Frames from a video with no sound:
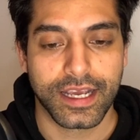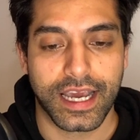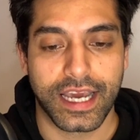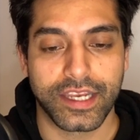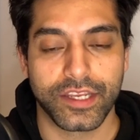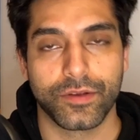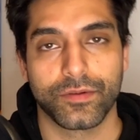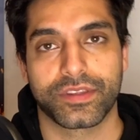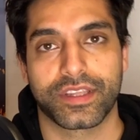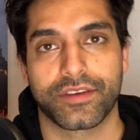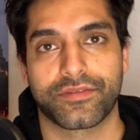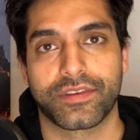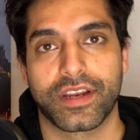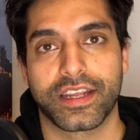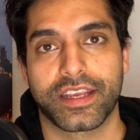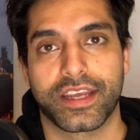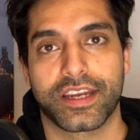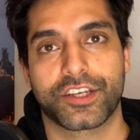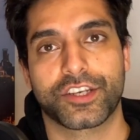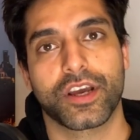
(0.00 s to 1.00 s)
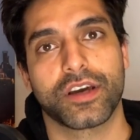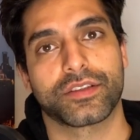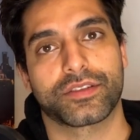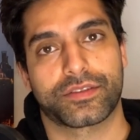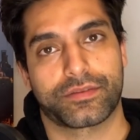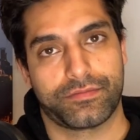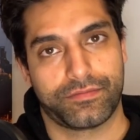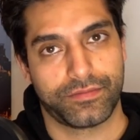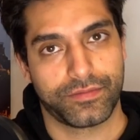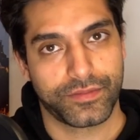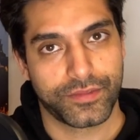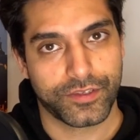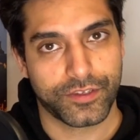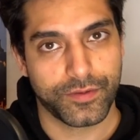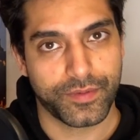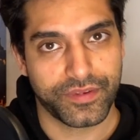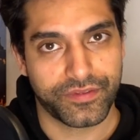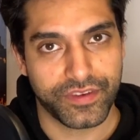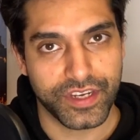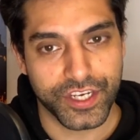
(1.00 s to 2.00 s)
and you'll definitely get a chance
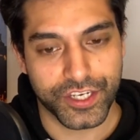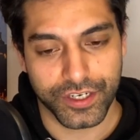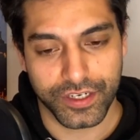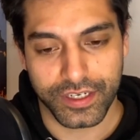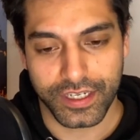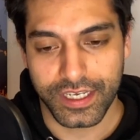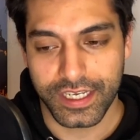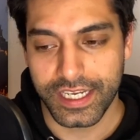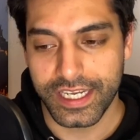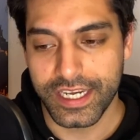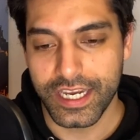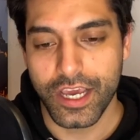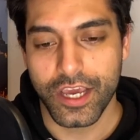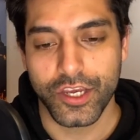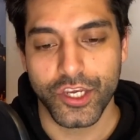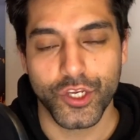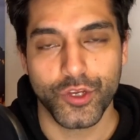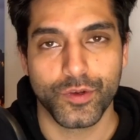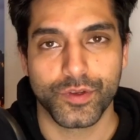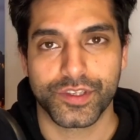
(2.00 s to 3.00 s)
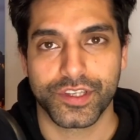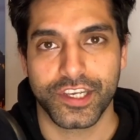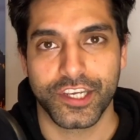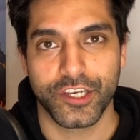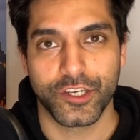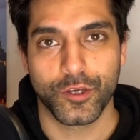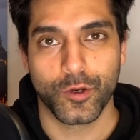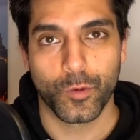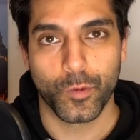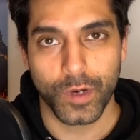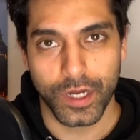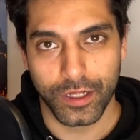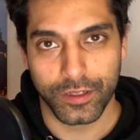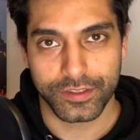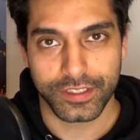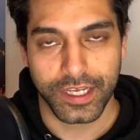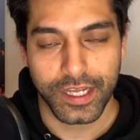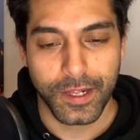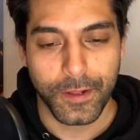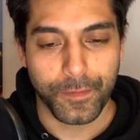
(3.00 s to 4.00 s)
to be featured in News in Your
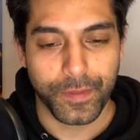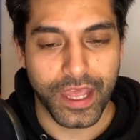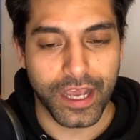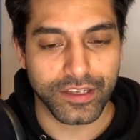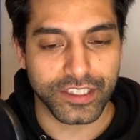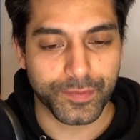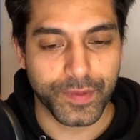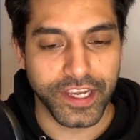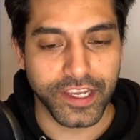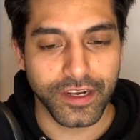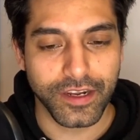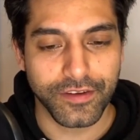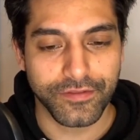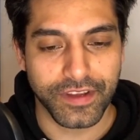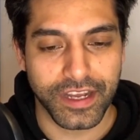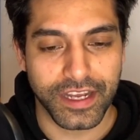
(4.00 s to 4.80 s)
World. Now, speaking of